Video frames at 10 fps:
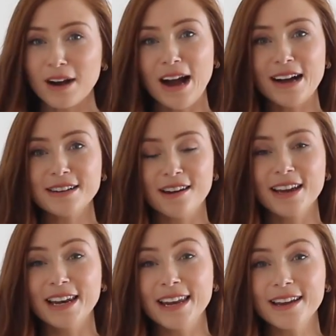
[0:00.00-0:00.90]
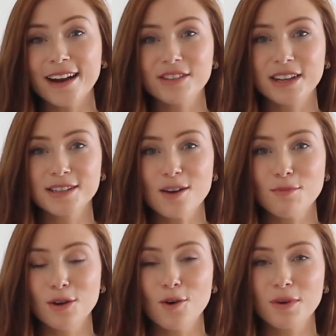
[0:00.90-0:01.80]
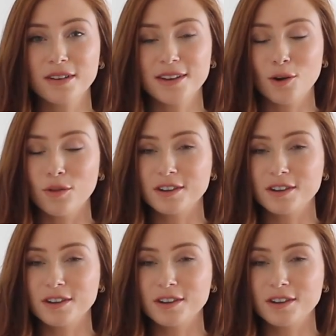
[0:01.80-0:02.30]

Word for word: we're at and I can link everything down below because I know